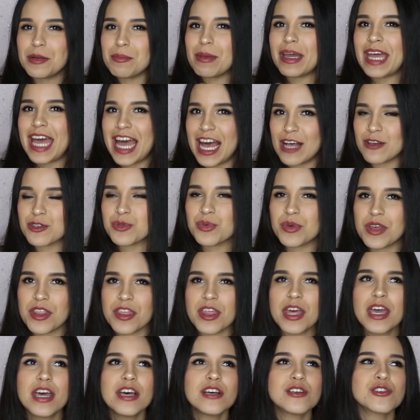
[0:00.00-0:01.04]
my house with.
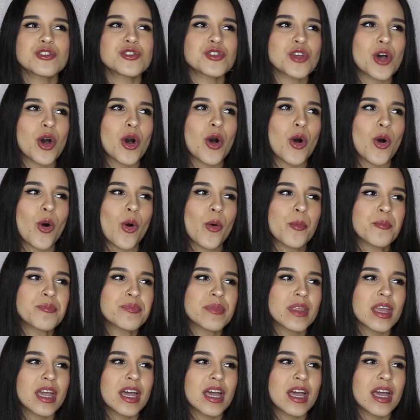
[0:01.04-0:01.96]
So